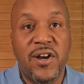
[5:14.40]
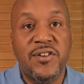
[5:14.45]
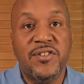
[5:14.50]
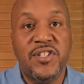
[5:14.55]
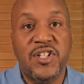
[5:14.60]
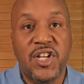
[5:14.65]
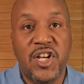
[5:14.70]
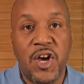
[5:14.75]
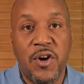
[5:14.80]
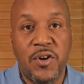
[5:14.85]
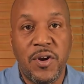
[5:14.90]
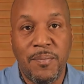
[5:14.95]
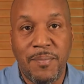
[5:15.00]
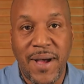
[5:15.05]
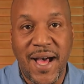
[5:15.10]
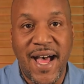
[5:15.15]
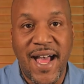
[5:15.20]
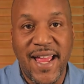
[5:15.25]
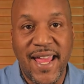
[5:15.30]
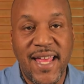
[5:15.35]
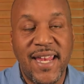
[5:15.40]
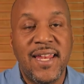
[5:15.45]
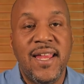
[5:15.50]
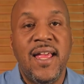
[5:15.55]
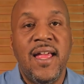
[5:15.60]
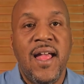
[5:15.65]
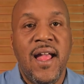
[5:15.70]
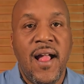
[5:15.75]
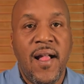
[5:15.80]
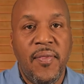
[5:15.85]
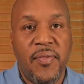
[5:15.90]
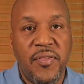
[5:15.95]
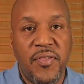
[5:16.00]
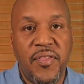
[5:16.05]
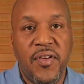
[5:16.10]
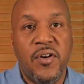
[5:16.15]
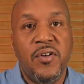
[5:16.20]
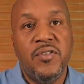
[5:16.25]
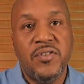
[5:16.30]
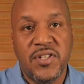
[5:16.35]
else to go to buy it.
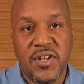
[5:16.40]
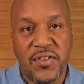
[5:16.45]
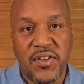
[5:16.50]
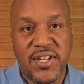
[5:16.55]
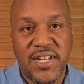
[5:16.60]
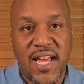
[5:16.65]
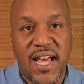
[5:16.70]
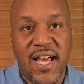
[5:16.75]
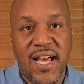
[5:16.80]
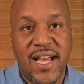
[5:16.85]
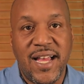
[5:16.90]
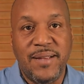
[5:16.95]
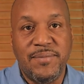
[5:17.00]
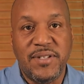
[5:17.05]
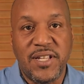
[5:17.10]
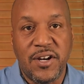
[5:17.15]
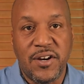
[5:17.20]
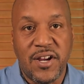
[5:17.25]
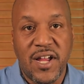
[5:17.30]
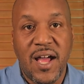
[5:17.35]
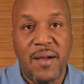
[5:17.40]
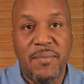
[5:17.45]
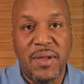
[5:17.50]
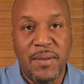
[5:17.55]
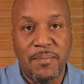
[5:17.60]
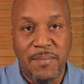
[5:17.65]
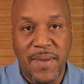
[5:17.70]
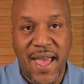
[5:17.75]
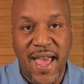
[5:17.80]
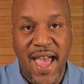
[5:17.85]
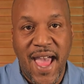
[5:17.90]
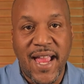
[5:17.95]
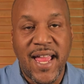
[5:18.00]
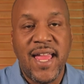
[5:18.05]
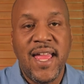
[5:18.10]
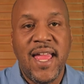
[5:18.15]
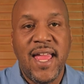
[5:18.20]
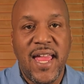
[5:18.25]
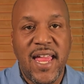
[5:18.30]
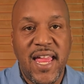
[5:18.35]
Those are the times that are coming
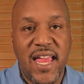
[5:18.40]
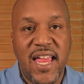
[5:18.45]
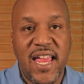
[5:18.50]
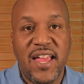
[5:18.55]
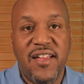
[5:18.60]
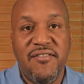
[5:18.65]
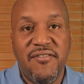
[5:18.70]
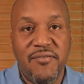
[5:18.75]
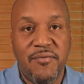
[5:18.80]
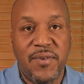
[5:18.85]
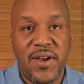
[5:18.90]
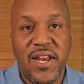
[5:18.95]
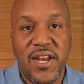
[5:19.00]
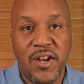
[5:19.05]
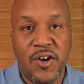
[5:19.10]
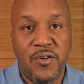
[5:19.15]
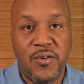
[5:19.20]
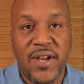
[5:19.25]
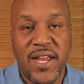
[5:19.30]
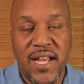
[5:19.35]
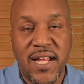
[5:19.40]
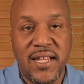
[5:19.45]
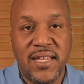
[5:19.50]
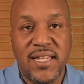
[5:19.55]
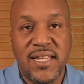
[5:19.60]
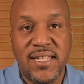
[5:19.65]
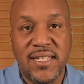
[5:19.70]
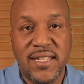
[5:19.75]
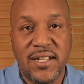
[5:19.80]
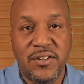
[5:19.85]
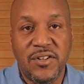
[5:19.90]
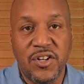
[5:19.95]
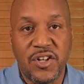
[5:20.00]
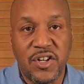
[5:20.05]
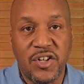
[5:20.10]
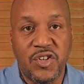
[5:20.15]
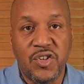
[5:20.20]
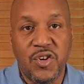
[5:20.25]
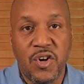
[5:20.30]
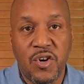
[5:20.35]
back if we don't get this under
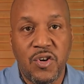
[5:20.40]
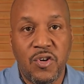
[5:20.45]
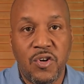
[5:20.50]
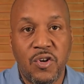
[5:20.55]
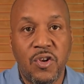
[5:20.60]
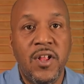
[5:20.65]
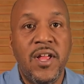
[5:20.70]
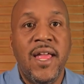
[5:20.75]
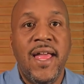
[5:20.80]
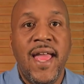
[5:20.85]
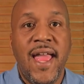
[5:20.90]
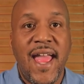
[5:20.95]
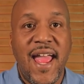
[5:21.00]
control.